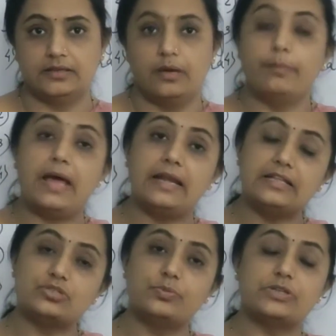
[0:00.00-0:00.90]

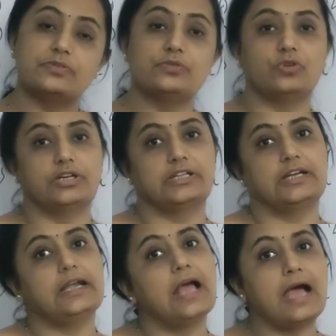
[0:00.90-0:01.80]
Balance between water
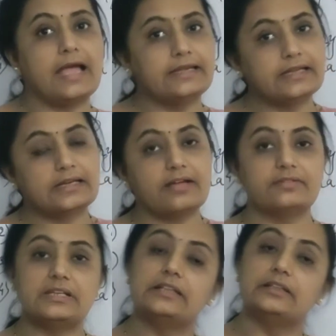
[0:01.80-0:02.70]
and ionic level
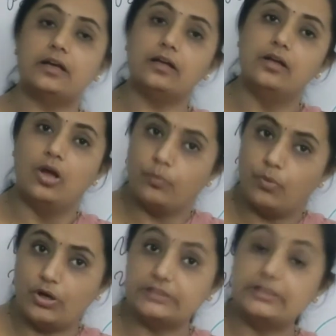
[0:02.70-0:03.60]
in the
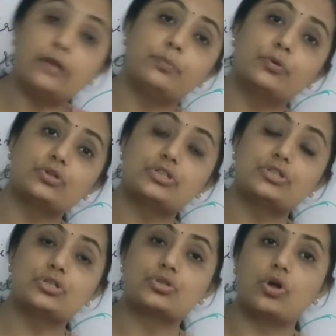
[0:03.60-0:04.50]
body. That process
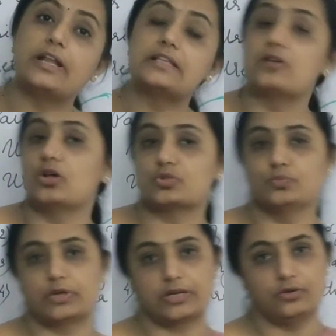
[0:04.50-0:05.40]
is called as
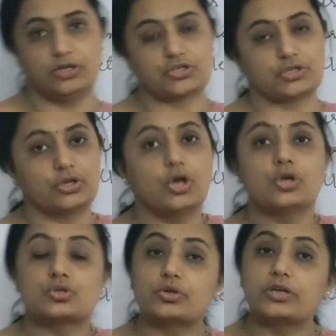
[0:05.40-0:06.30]
osmoregulation.
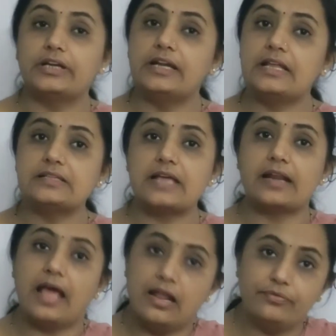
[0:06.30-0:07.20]
So kidneys are
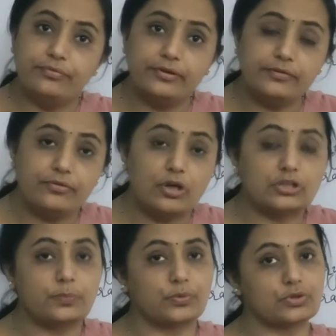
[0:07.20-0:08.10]
helpful for the
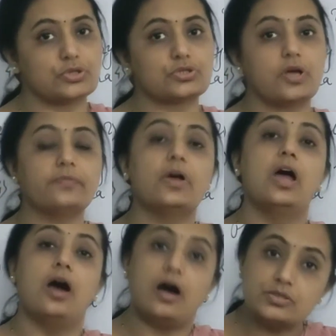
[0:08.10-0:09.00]
process of
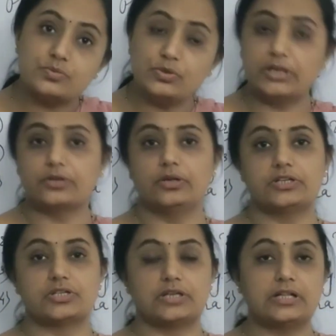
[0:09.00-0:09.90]

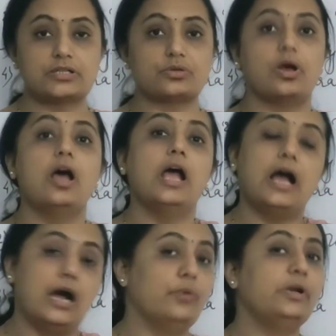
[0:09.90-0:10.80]
osmoregulation also.
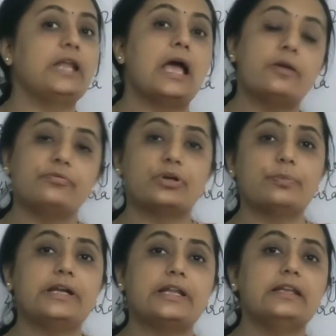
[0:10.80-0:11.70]
How it helps for
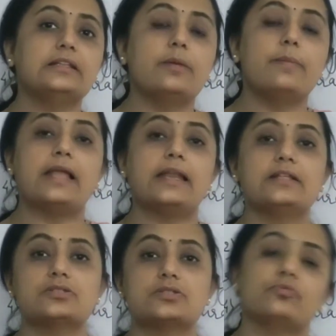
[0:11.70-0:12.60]
maintaining the
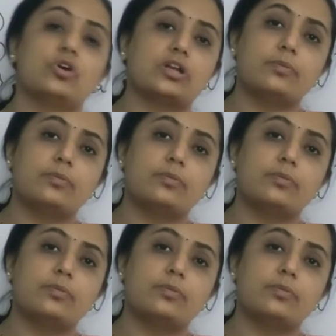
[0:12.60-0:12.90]
balance, water